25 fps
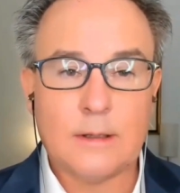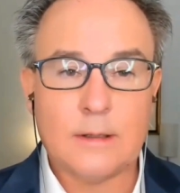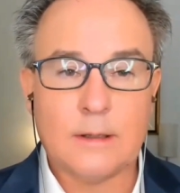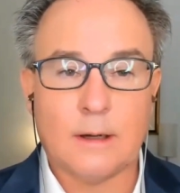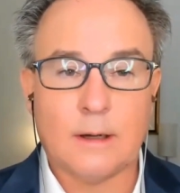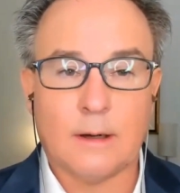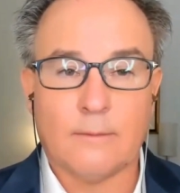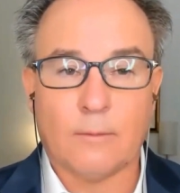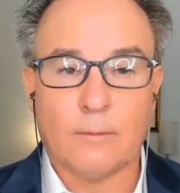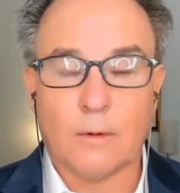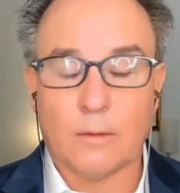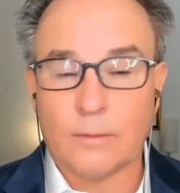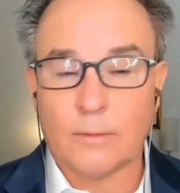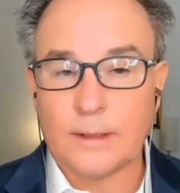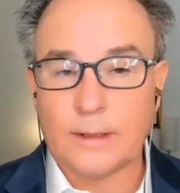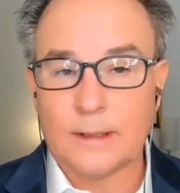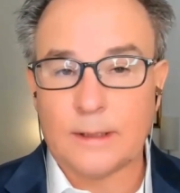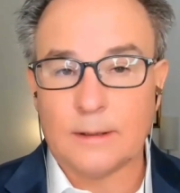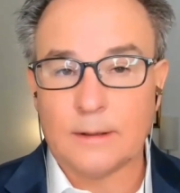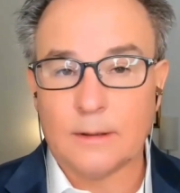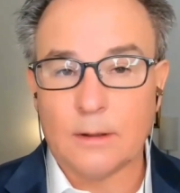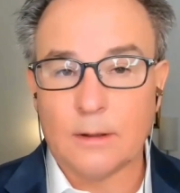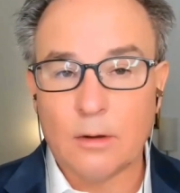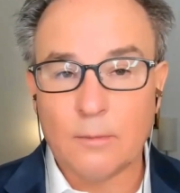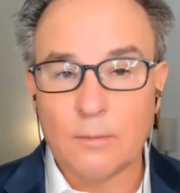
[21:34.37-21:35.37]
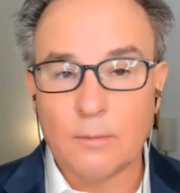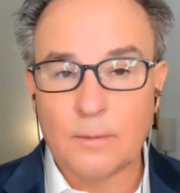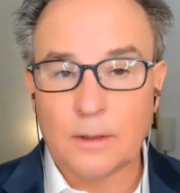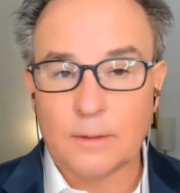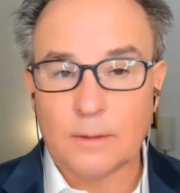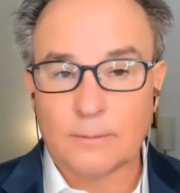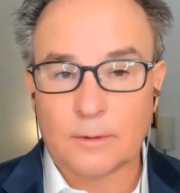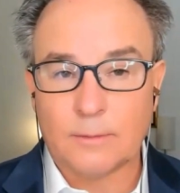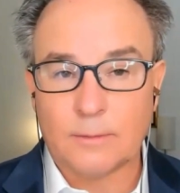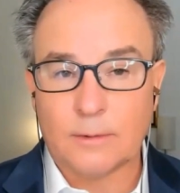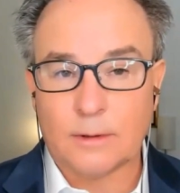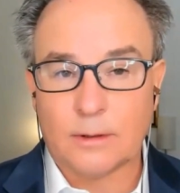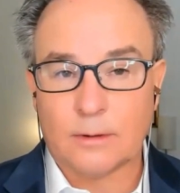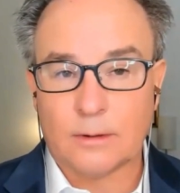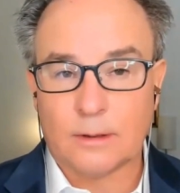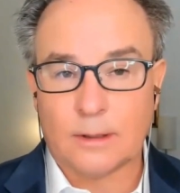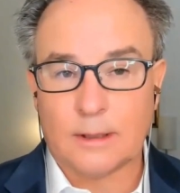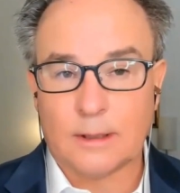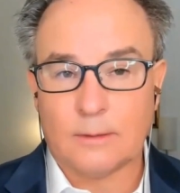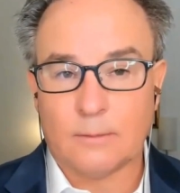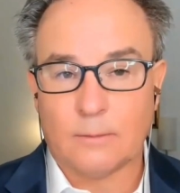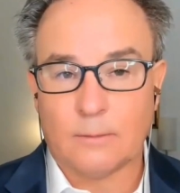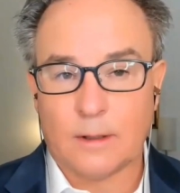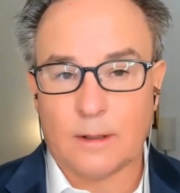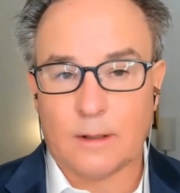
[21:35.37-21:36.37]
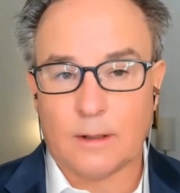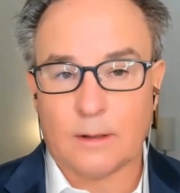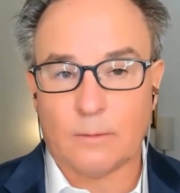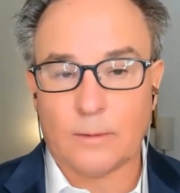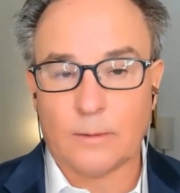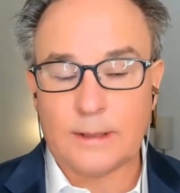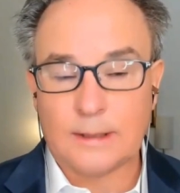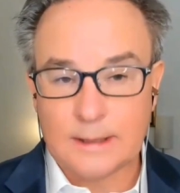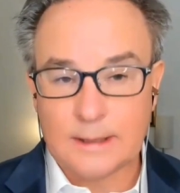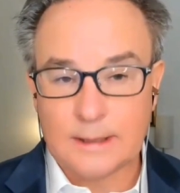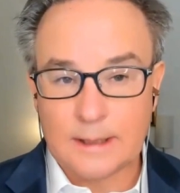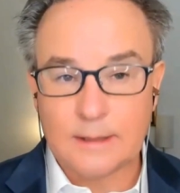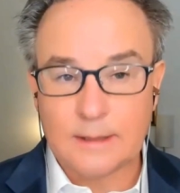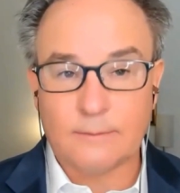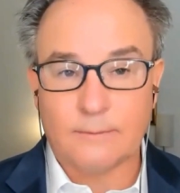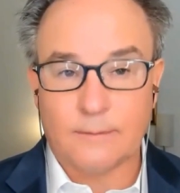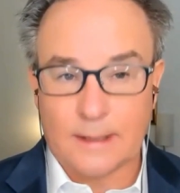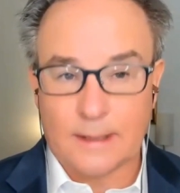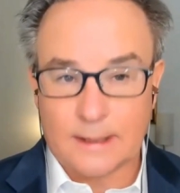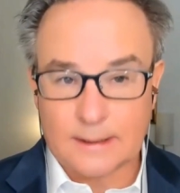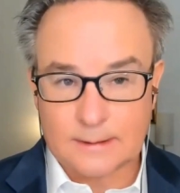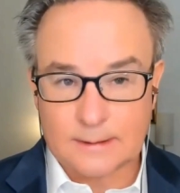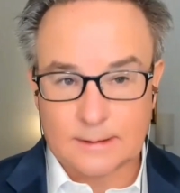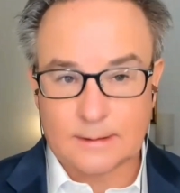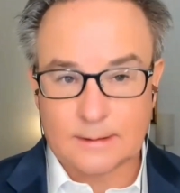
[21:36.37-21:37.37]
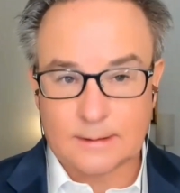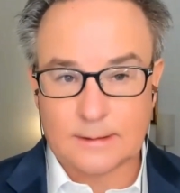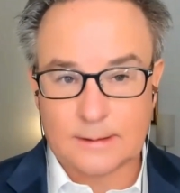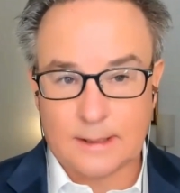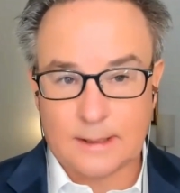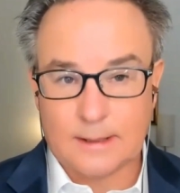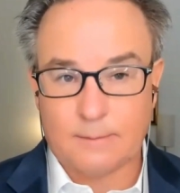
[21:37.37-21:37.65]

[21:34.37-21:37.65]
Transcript: of what we did in the Hopium community, where we did invest in